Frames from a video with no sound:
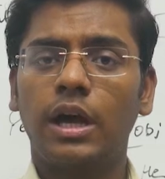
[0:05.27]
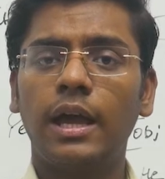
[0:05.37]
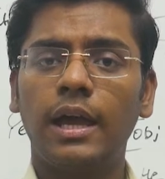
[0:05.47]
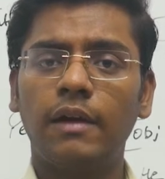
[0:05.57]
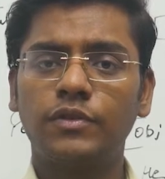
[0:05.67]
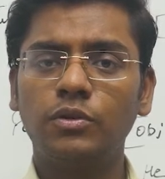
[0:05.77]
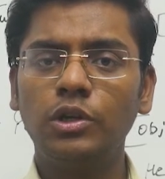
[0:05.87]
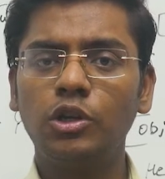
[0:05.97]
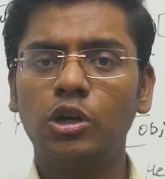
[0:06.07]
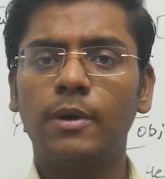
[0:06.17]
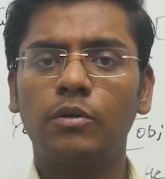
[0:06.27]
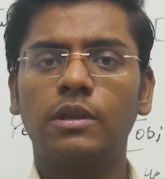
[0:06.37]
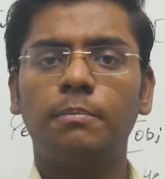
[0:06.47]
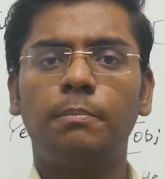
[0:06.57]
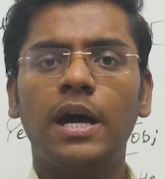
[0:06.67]
I have told you about
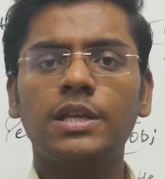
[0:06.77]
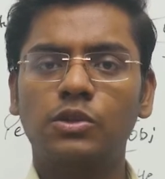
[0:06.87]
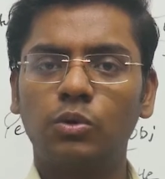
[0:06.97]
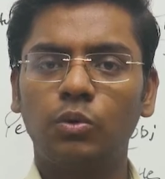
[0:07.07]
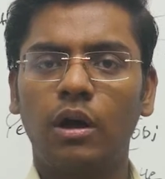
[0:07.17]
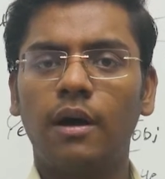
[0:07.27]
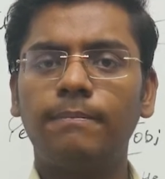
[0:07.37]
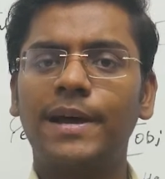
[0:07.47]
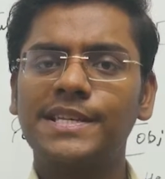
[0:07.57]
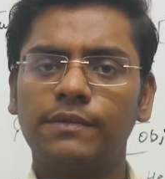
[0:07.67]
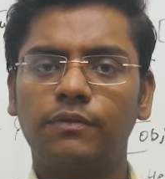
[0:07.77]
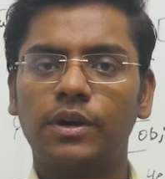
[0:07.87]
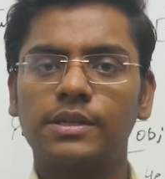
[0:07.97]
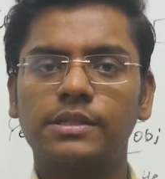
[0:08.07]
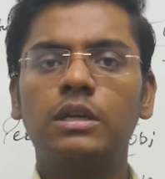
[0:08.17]
the past rule of passive
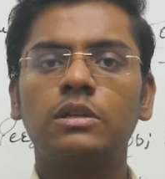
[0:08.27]
voice.